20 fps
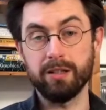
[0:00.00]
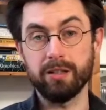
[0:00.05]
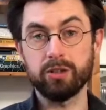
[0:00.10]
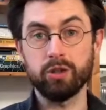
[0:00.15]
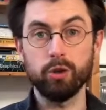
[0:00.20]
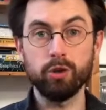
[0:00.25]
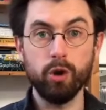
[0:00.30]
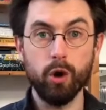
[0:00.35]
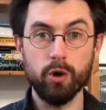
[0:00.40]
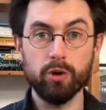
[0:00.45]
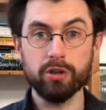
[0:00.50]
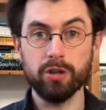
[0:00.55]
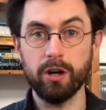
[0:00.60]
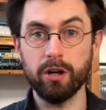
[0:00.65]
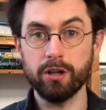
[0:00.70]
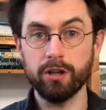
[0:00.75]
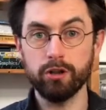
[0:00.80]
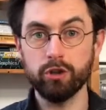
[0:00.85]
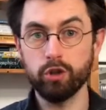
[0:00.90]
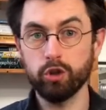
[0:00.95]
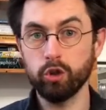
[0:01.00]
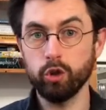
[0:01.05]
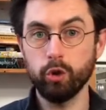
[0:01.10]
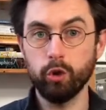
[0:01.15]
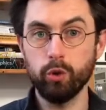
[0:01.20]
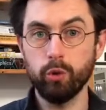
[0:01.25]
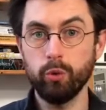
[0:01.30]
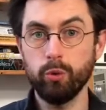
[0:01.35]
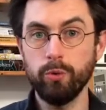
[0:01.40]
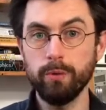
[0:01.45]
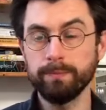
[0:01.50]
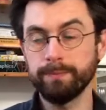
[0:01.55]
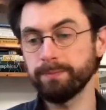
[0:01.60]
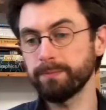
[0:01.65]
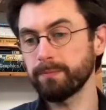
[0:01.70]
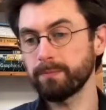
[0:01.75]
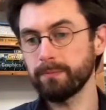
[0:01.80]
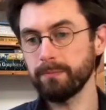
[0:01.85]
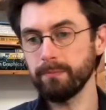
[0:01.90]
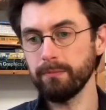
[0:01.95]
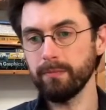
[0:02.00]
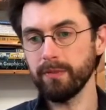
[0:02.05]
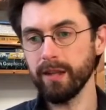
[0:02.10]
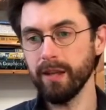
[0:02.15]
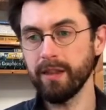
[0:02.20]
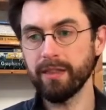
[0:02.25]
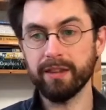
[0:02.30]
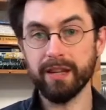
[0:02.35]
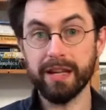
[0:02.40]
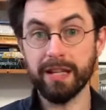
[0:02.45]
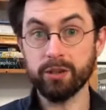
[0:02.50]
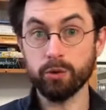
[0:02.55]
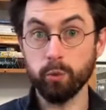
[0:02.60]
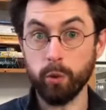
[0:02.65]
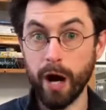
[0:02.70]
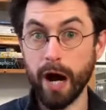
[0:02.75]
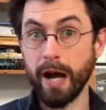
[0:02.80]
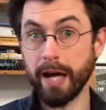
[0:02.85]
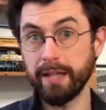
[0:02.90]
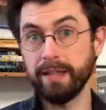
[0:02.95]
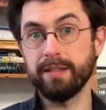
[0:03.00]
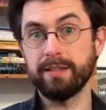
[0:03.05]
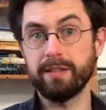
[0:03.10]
So those are the two things why this